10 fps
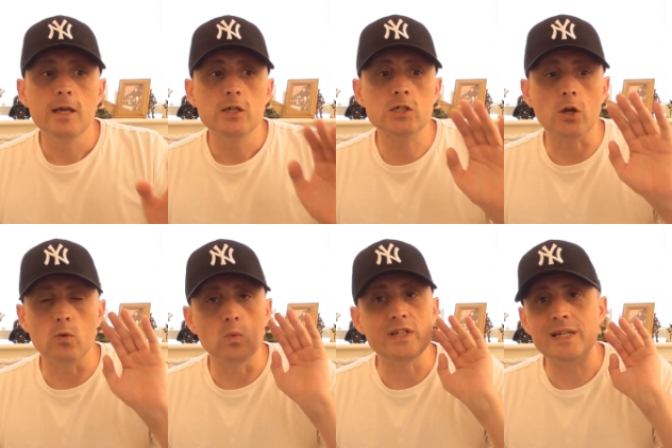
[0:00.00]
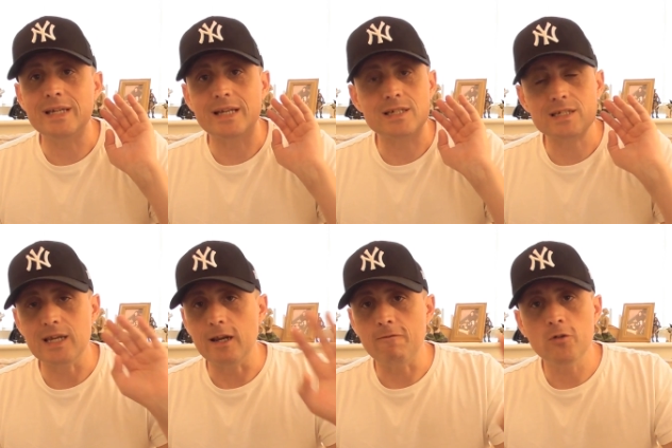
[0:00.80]
So we didn't get to
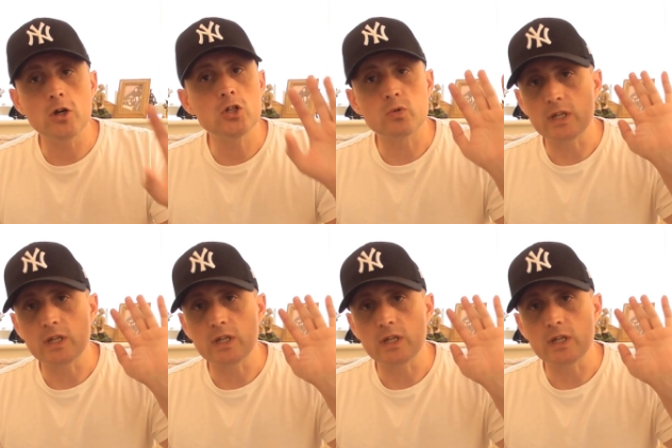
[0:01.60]
see any footage.